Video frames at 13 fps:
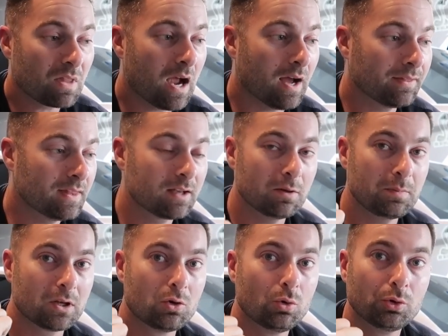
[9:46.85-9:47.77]
I think it'd
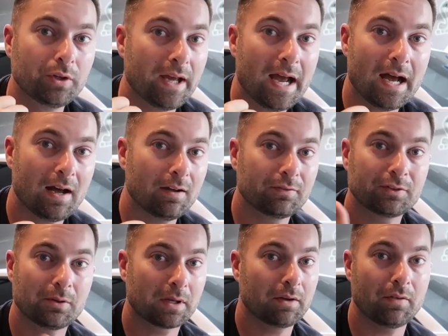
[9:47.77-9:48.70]
be cool to have
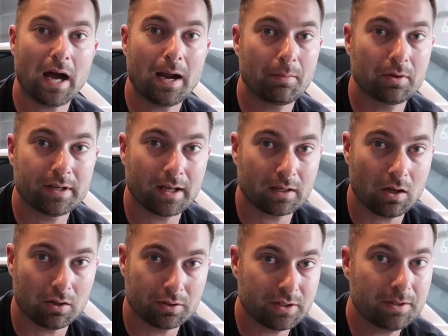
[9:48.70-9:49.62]
some kind of a hybrid
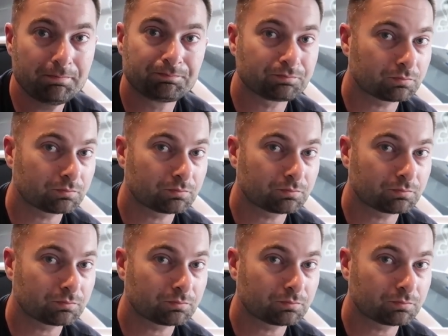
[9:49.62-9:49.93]
technology